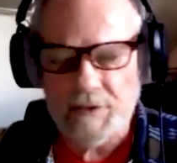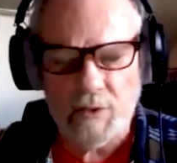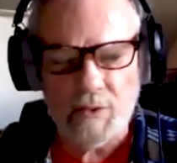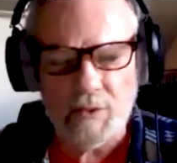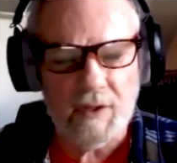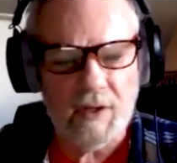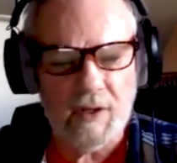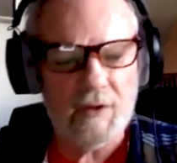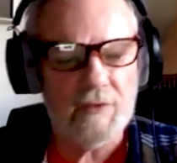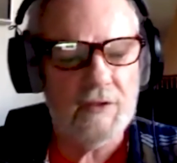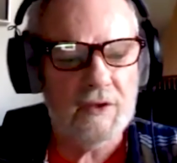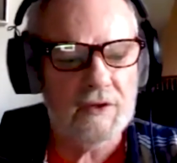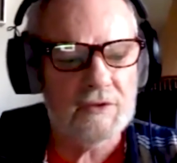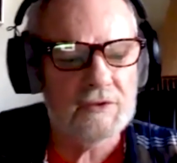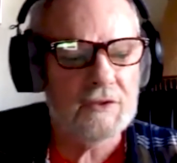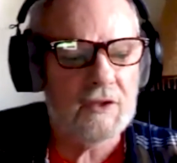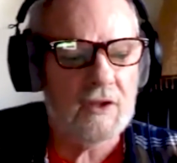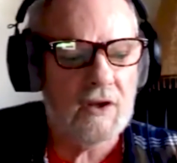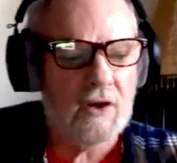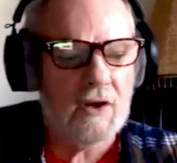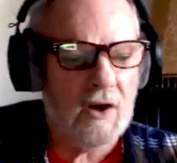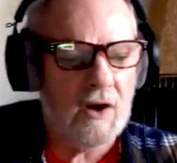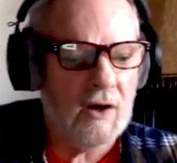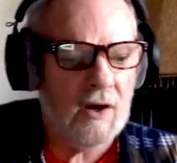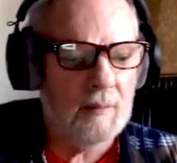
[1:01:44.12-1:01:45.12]
okay, there's the
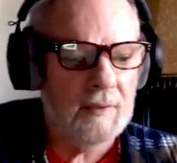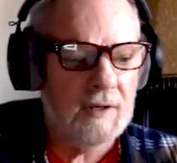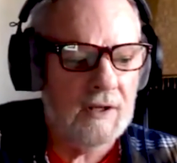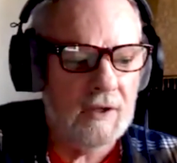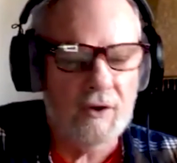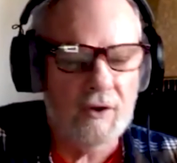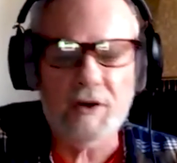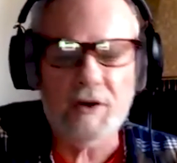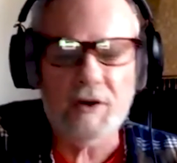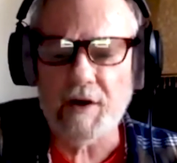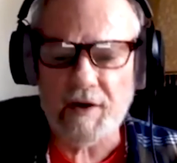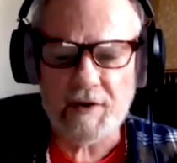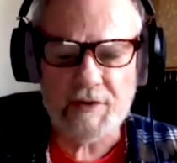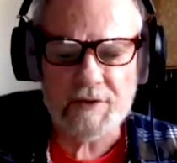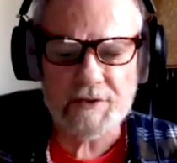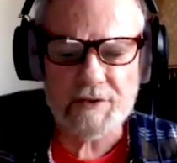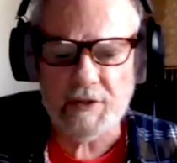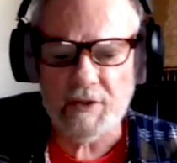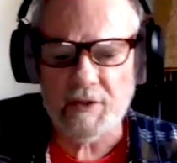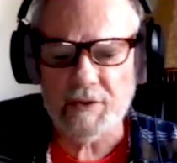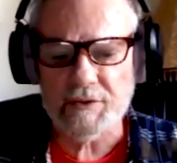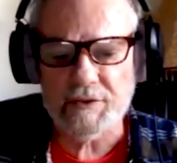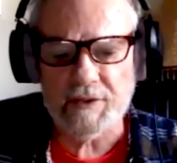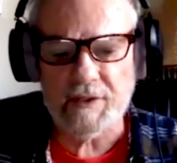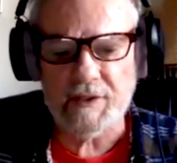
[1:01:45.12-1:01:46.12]
harmony on another
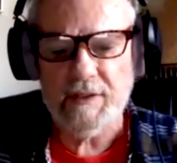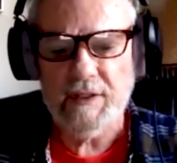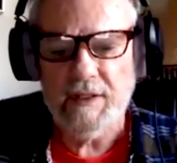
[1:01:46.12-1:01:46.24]
song.